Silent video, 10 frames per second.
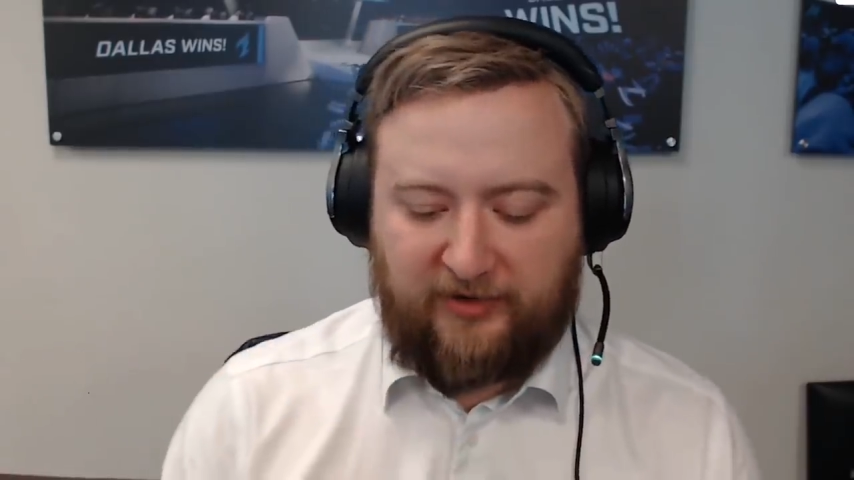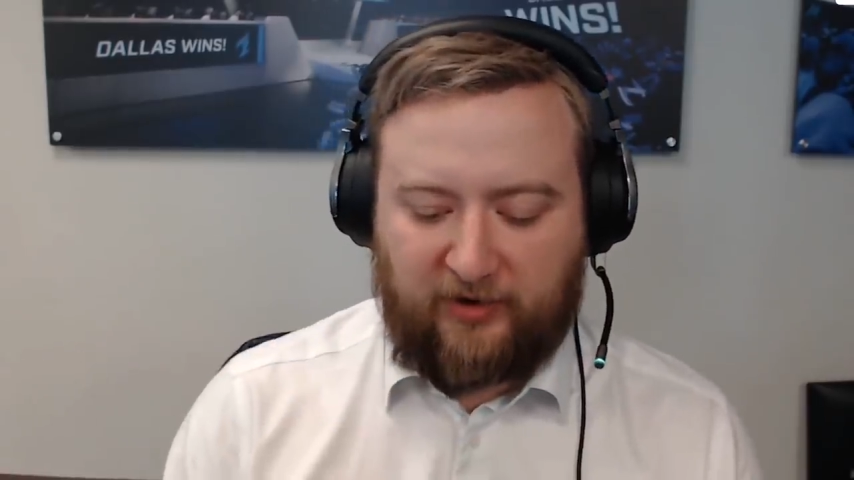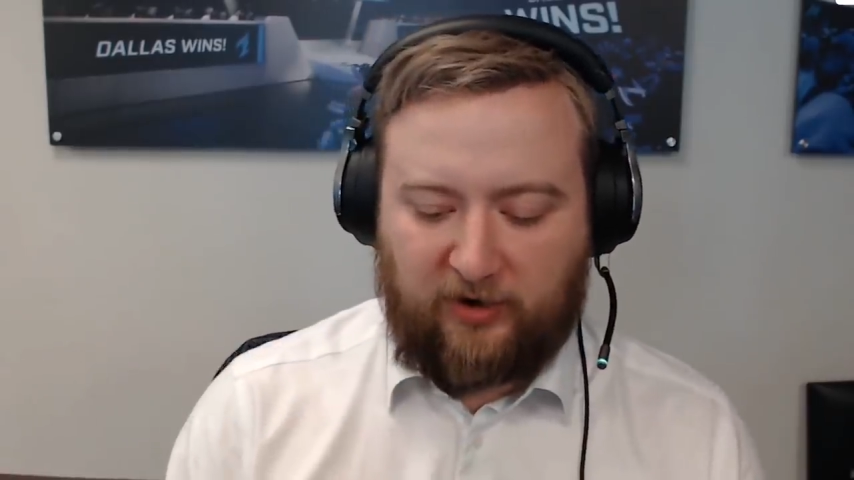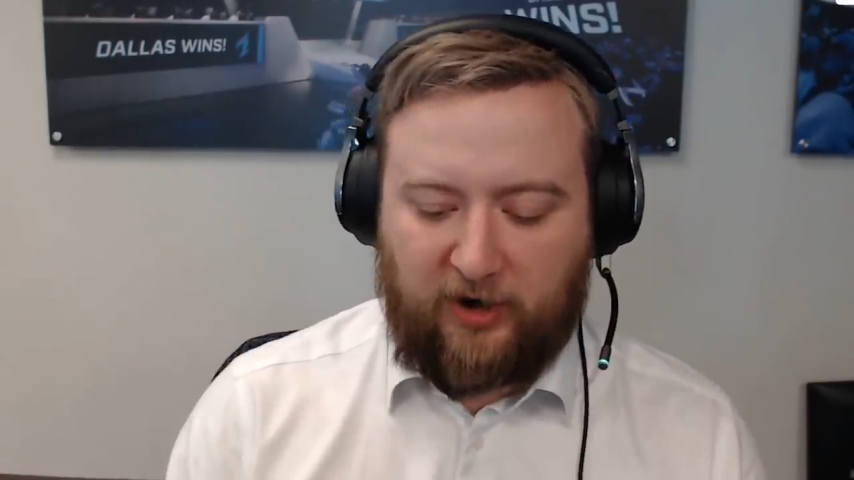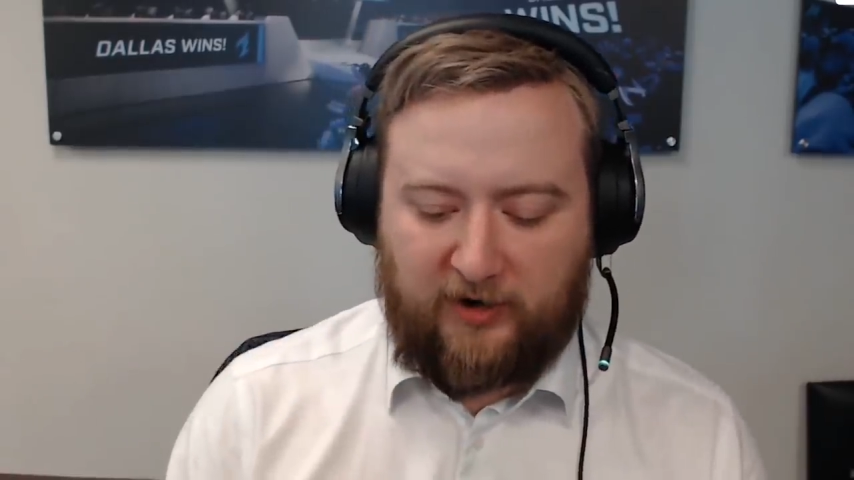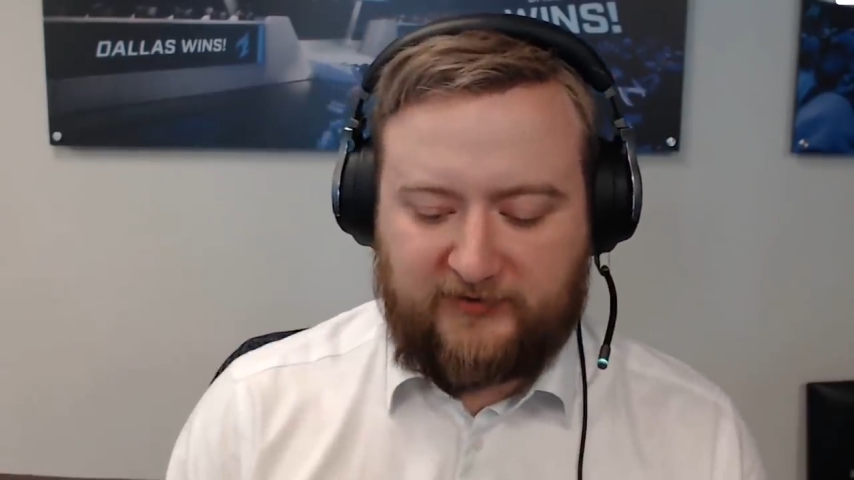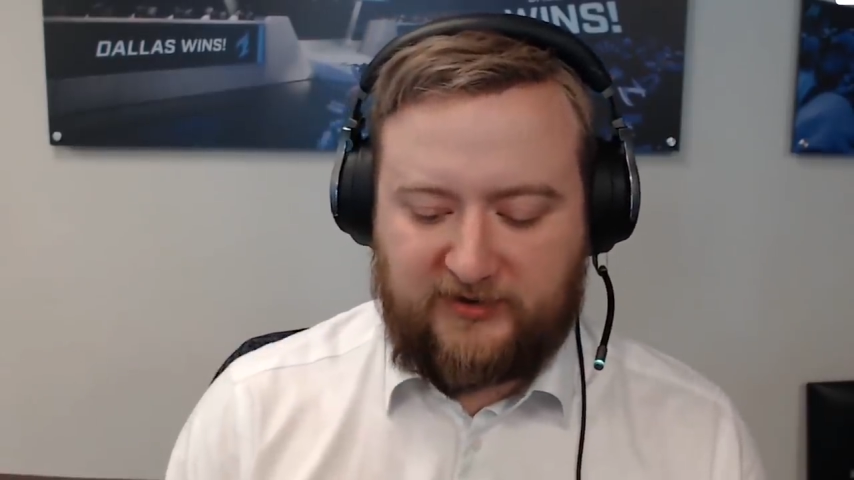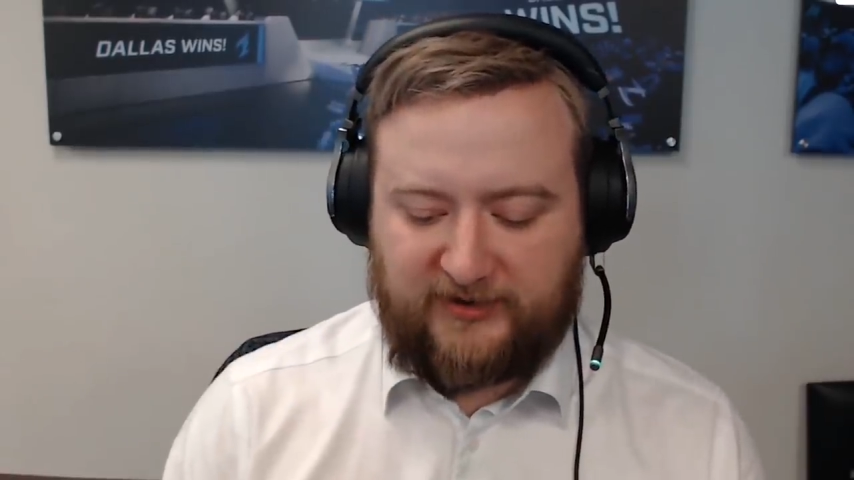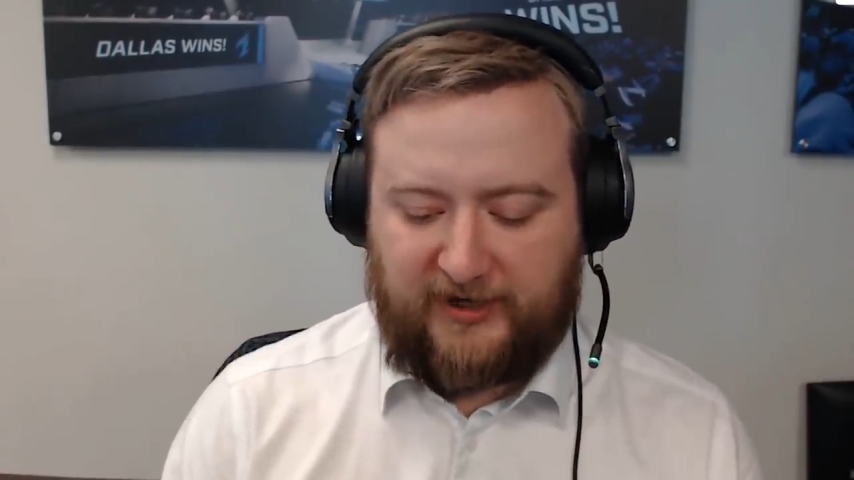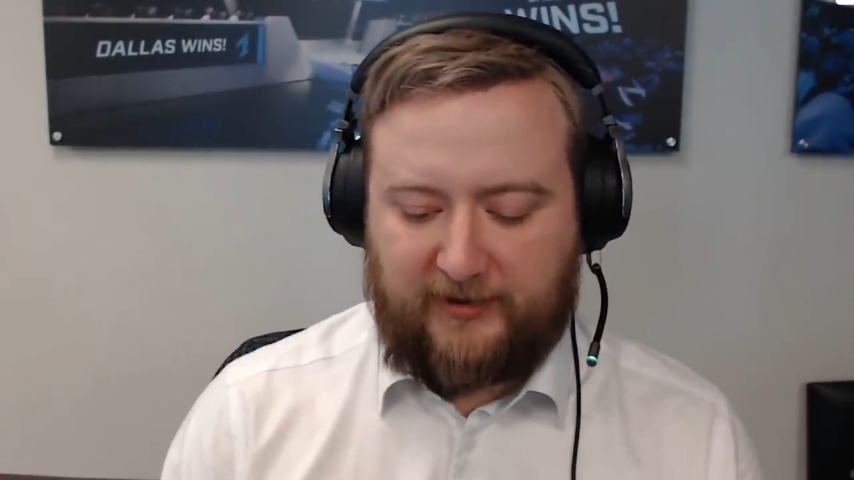there are
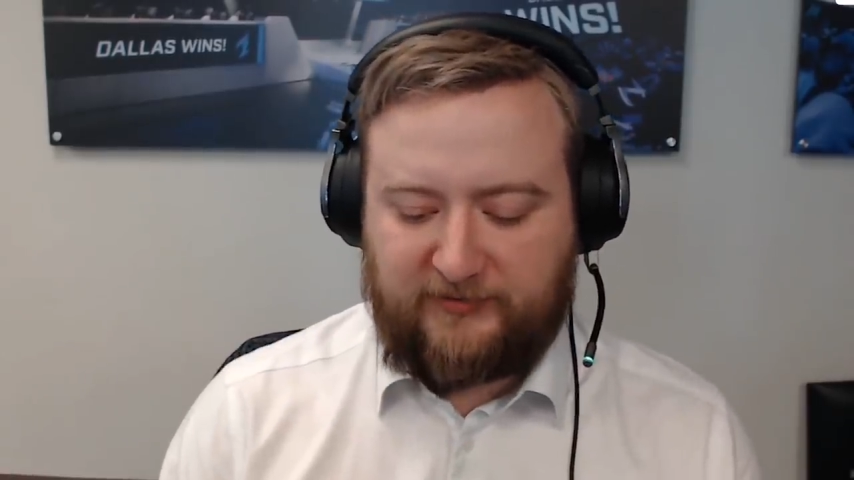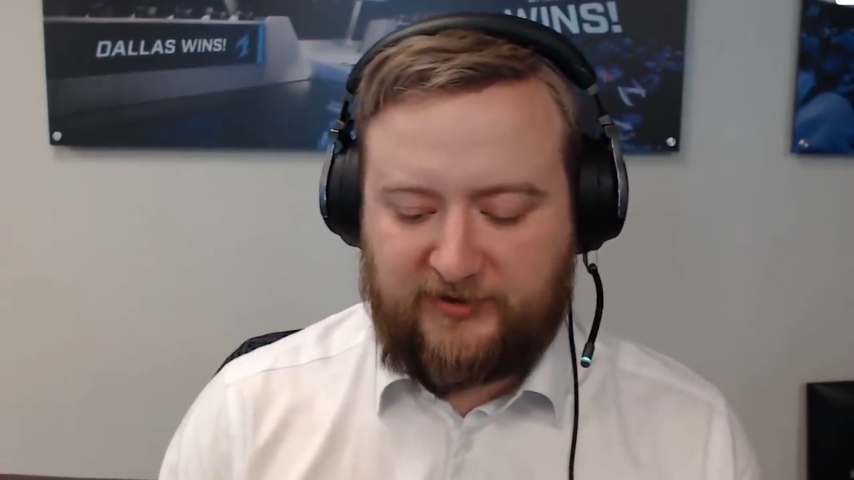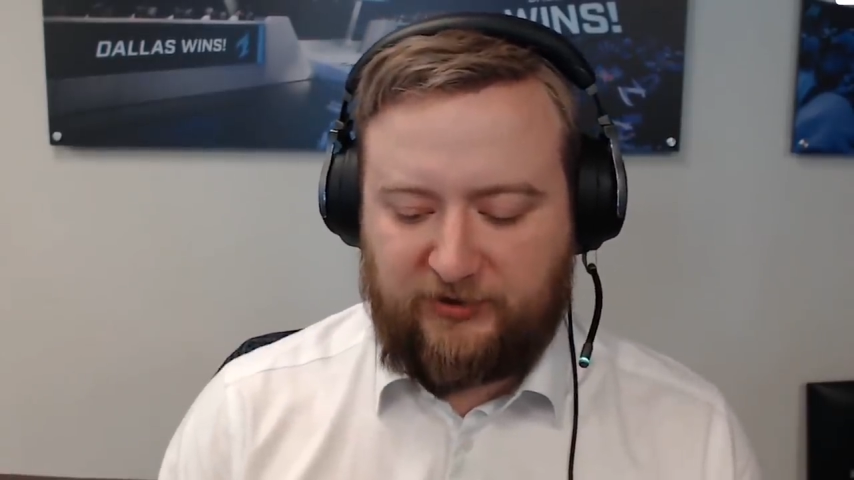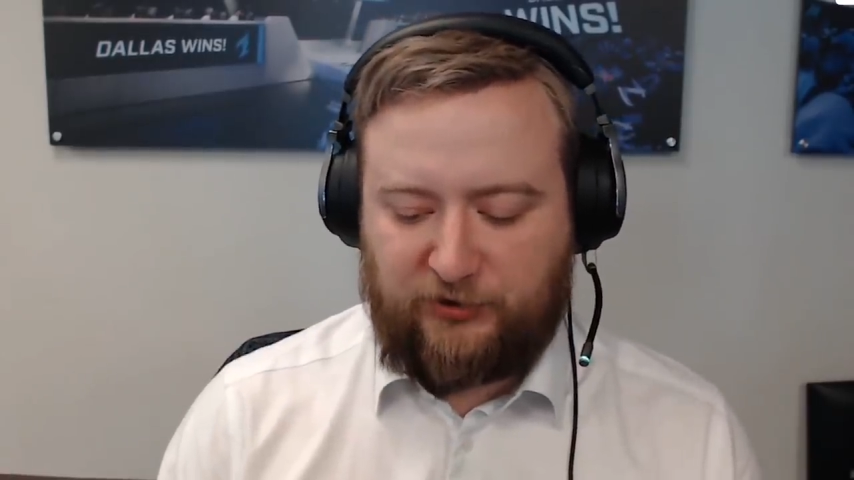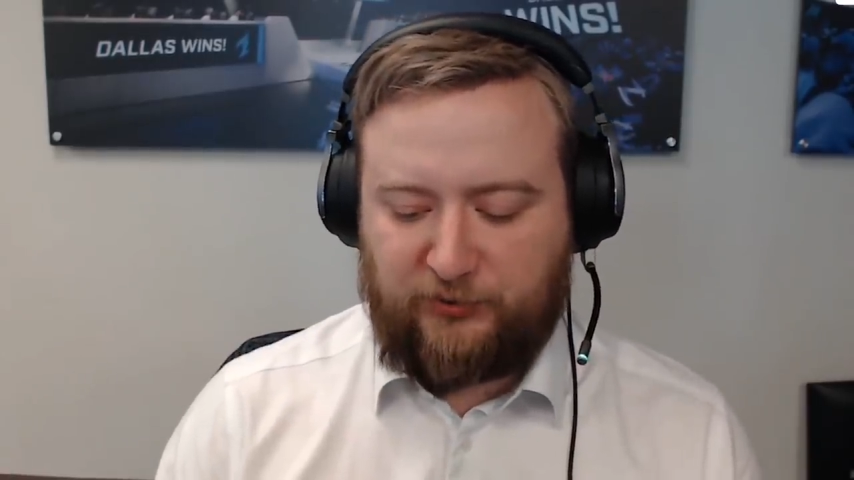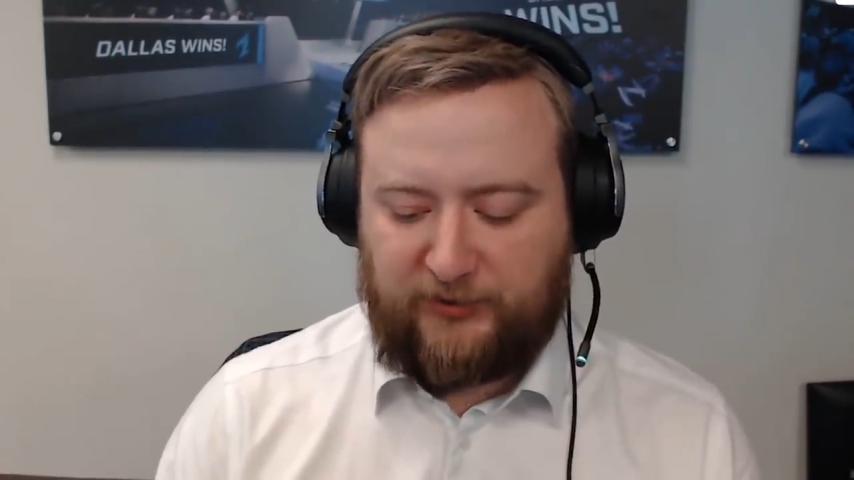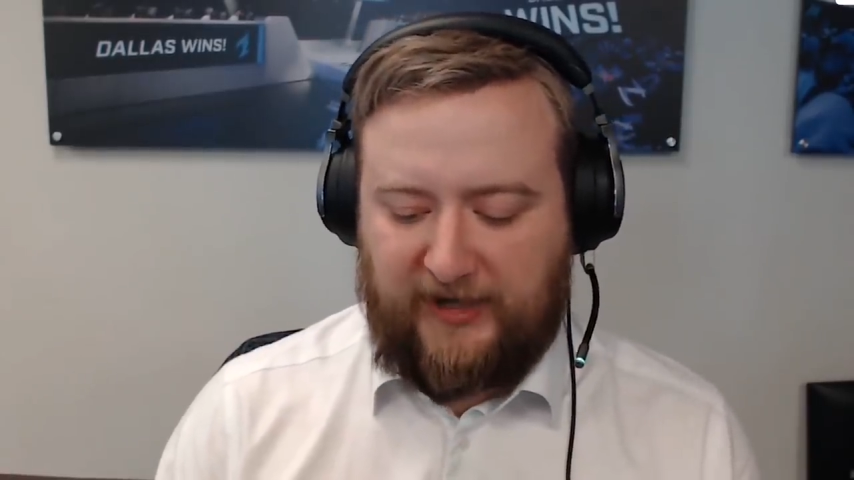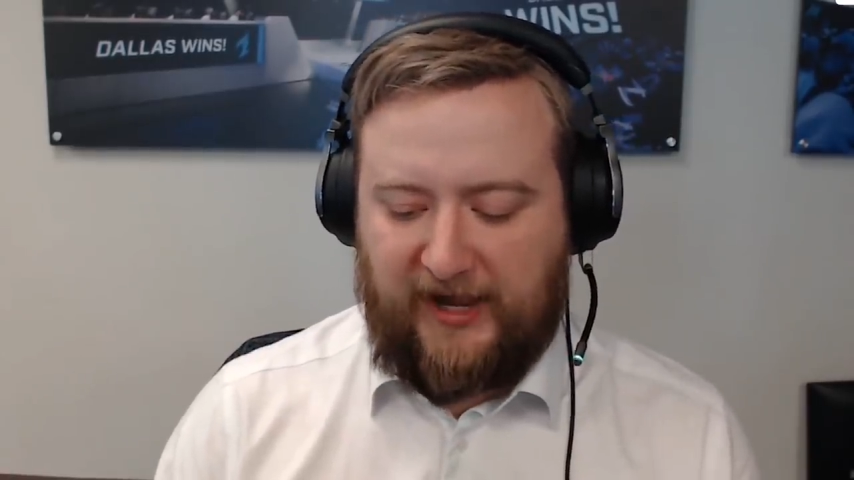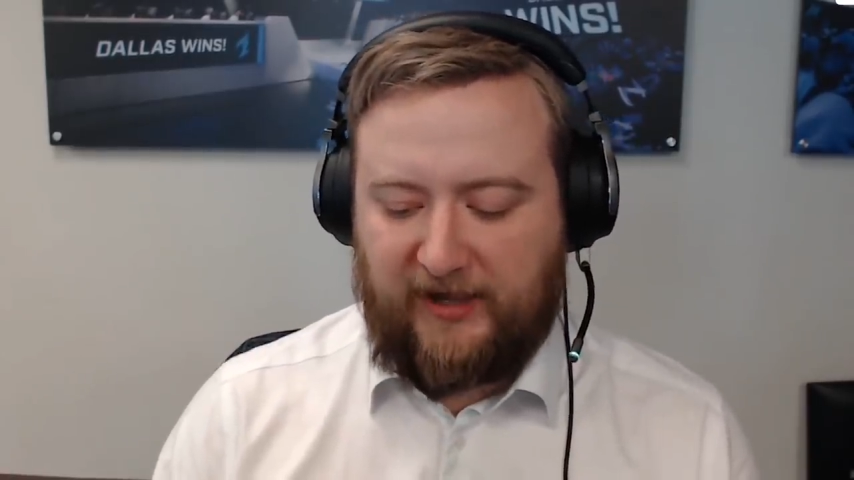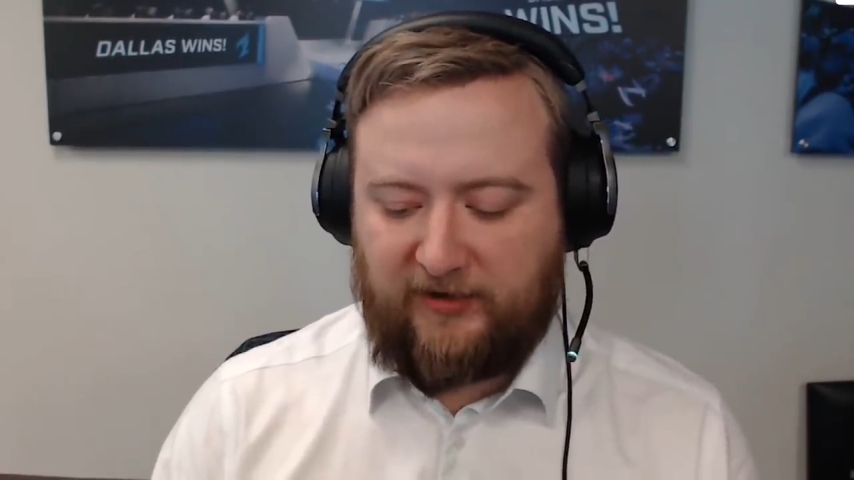often times that you
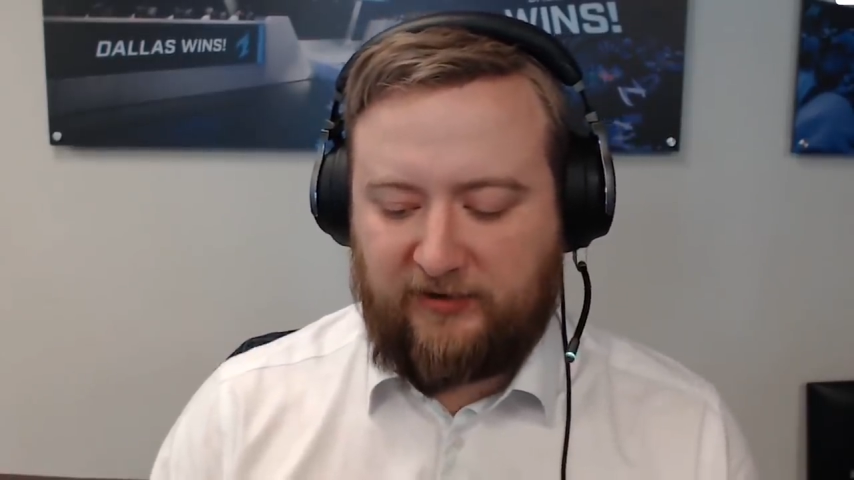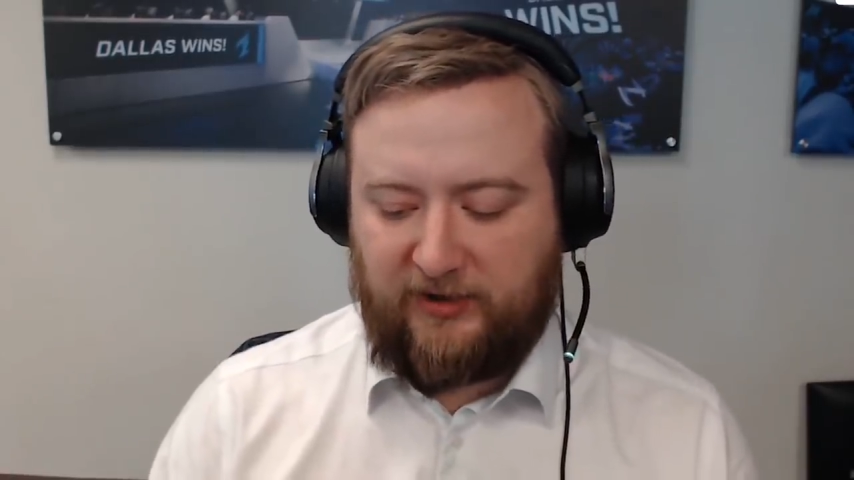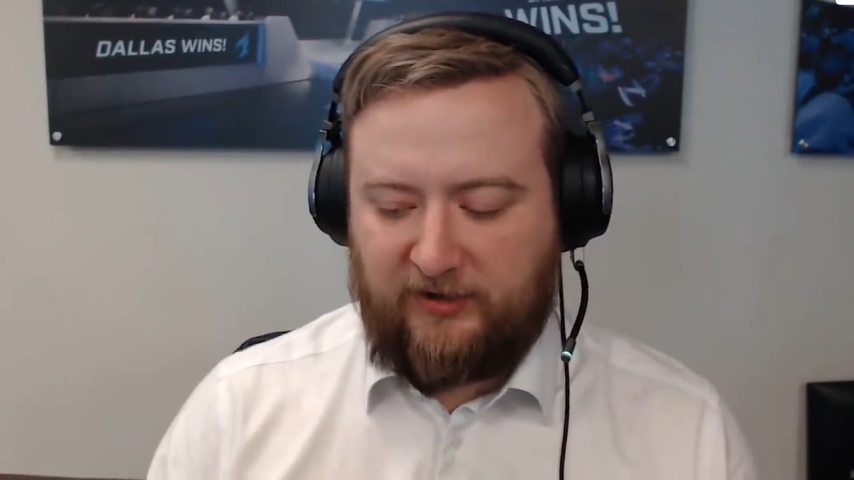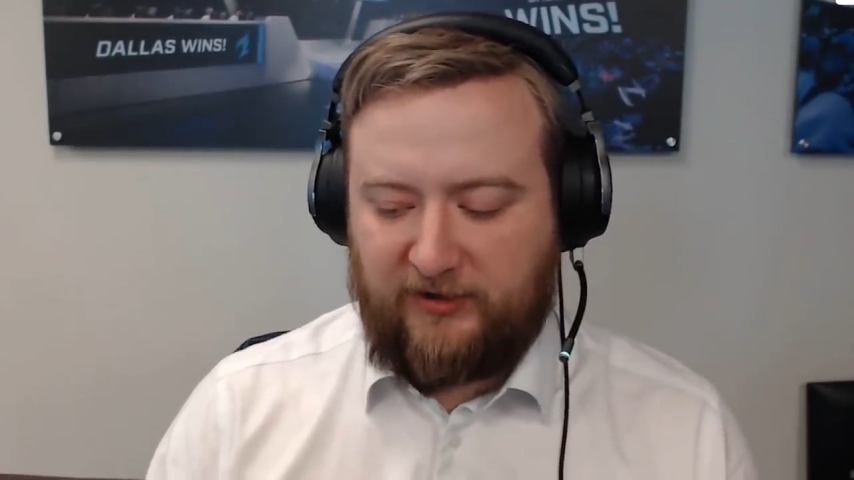can